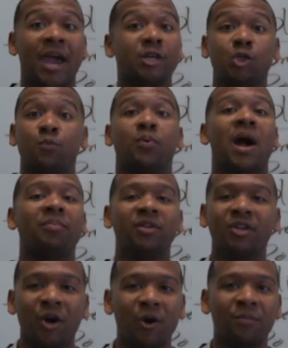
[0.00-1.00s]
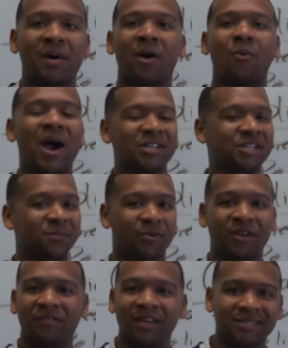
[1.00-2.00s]
as you probably know by watching
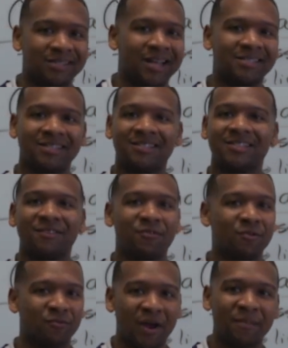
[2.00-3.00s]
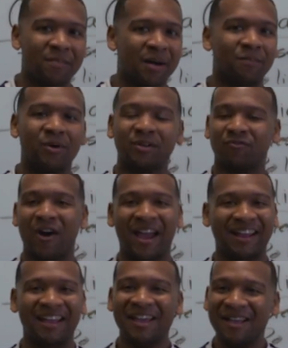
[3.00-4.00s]
previous lessons, if you've read my book,
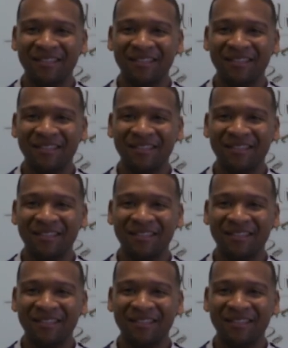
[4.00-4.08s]
right,